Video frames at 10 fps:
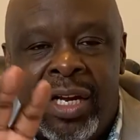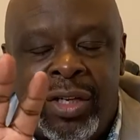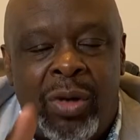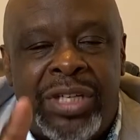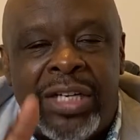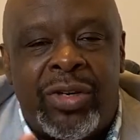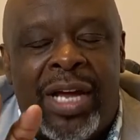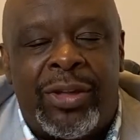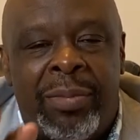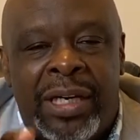Those things you have
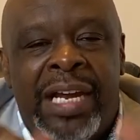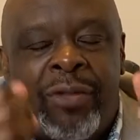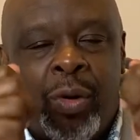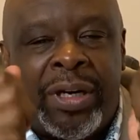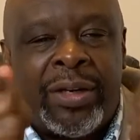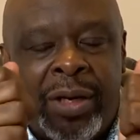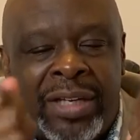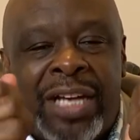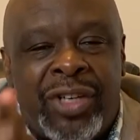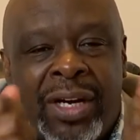to believe in order to,
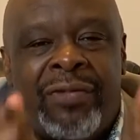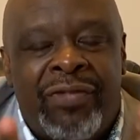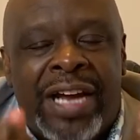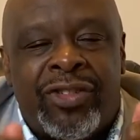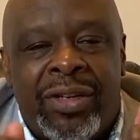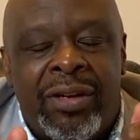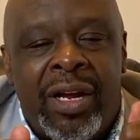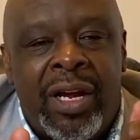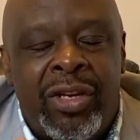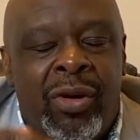that's a confession
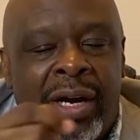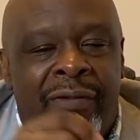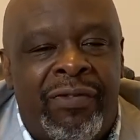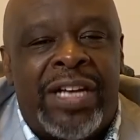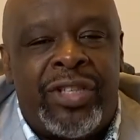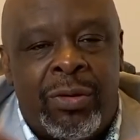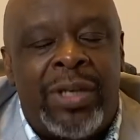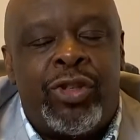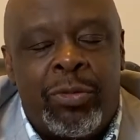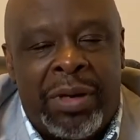you're confessing
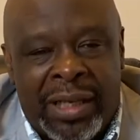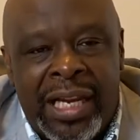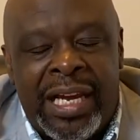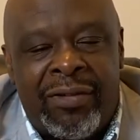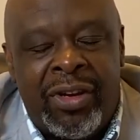what you believe.